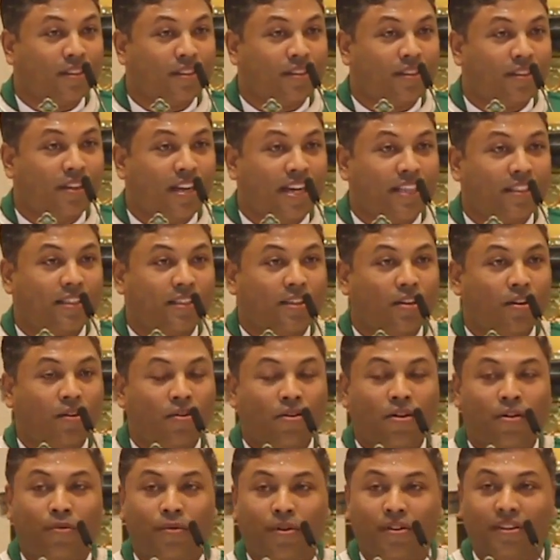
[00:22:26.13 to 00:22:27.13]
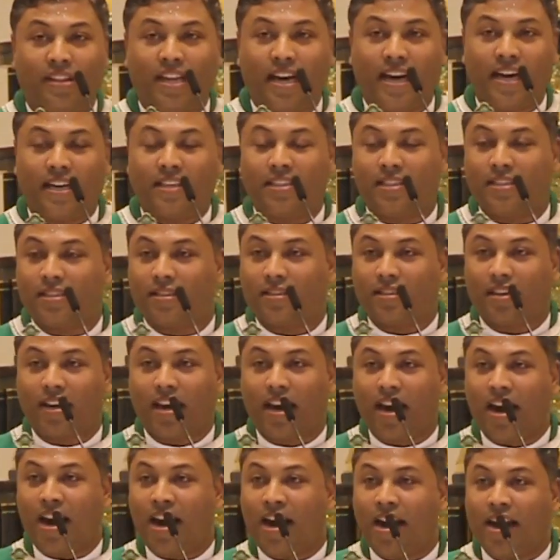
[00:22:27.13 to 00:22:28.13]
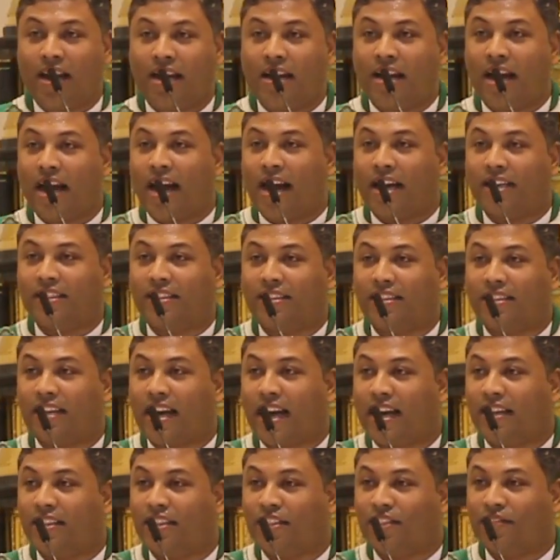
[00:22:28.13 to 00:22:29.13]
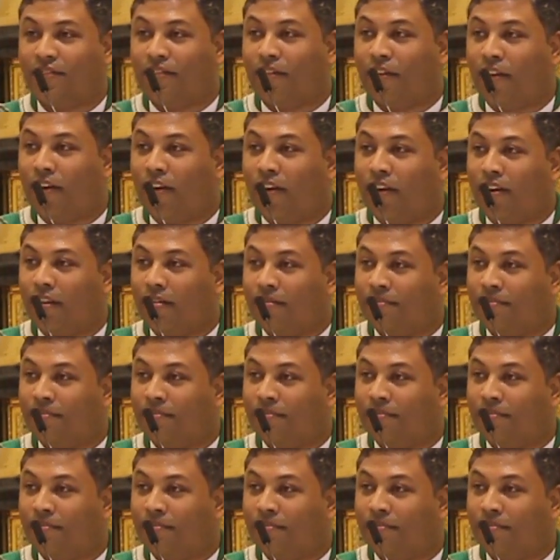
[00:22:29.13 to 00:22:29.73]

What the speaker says: So let's go over that. A in Acts stands for?